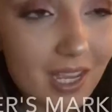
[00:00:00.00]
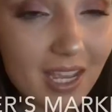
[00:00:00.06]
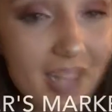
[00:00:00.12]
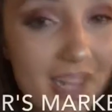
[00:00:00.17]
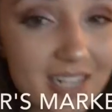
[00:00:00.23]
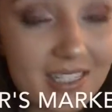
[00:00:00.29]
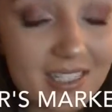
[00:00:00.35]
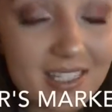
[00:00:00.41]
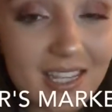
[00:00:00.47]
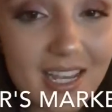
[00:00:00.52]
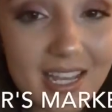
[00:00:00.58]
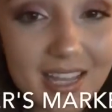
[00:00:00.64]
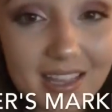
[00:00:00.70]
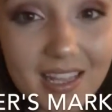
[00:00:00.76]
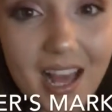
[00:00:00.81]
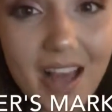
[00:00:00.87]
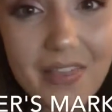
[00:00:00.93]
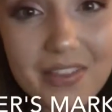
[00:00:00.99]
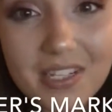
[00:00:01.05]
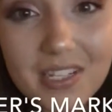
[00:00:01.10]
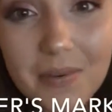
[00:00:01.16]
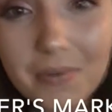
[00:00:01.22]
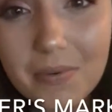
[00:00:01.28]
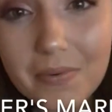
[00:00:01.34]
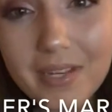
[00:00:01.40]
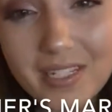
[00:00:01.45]
And it's like on the
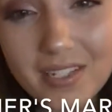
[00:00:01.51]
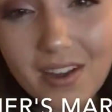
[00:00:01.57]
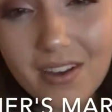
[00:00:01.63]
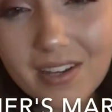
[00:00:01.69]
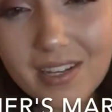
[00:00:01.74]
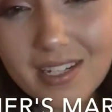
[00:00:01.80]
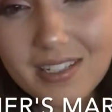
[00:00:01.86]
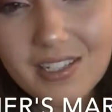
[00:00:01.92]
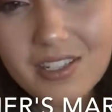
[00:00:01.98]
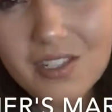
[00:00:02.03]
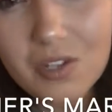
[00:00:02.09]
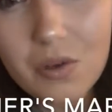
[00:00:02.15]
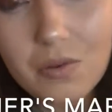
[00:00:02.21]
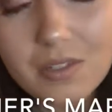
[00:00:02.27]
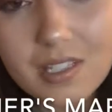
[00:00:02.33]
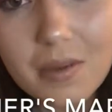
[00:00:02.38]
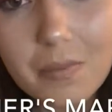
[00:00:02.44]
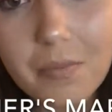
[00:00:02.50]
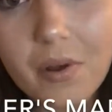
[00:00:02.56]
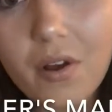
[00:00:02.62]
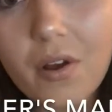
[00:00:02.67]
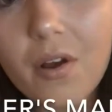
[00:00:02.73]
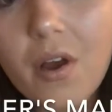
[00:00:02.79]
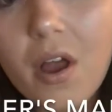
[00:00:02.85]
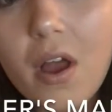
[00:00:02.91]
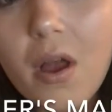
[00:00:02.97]
tip of my tongue, and it's so
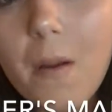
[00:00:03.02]
simple.